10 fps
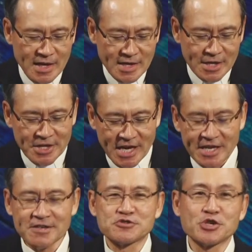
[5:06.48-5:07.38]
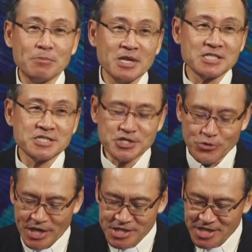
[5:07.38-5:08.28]
Now, the kind of troubling
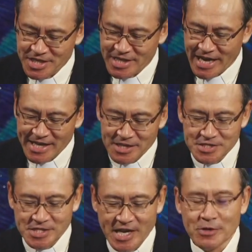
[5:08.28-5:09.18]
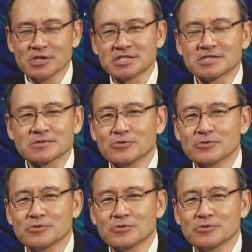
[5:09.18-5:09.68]
situation in Daniel's day was